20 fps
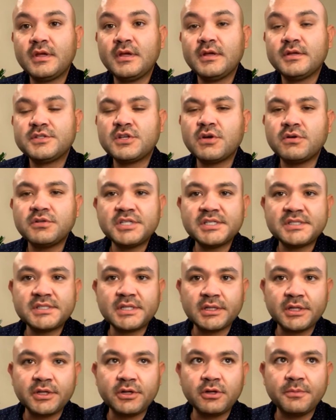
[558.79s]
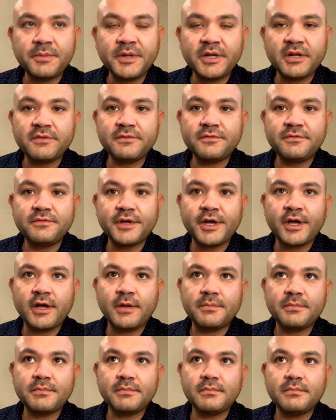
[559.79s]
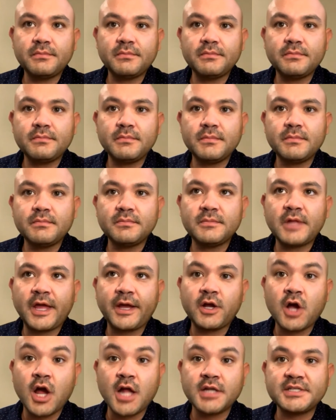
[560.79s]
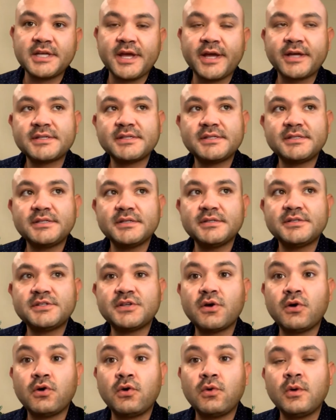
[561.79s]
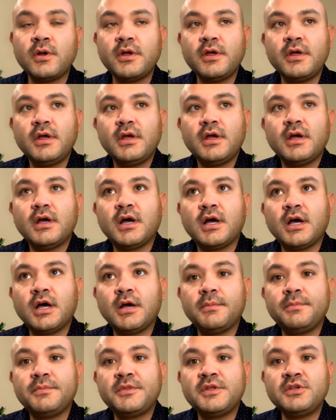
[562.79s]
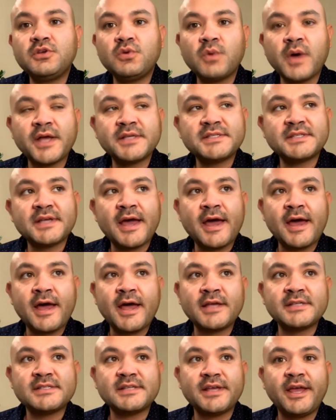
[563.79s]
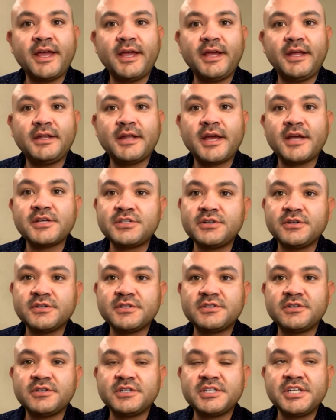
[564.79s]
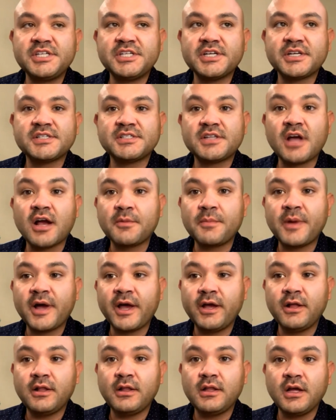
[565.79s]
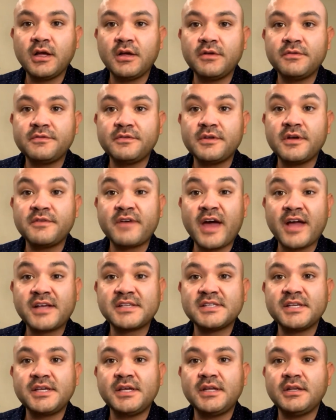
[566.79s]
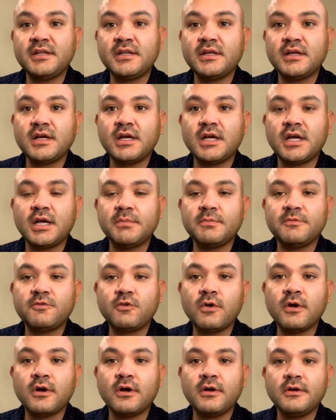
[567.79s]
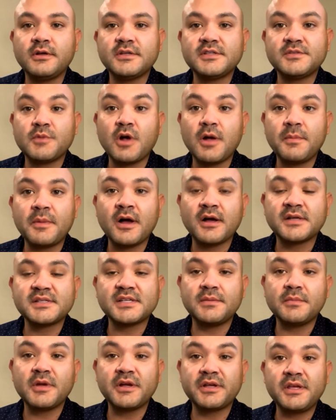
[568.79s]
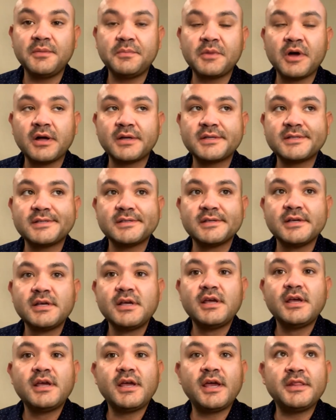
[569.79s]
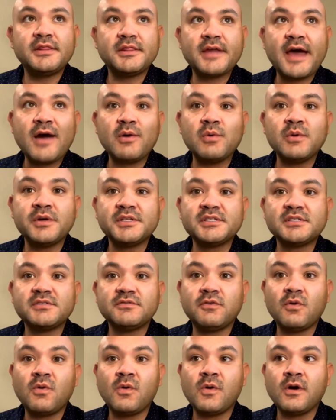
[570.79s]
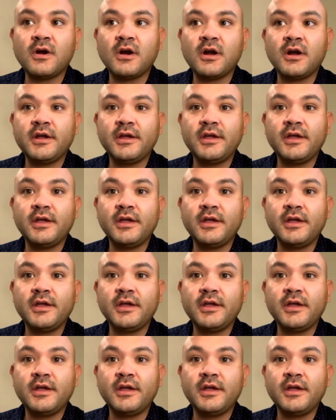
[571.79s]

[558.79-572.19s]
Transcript: so just a little bit of context. So the US has a national strategic stockpile of a vaccine for smallpox and monkeypox, and that was for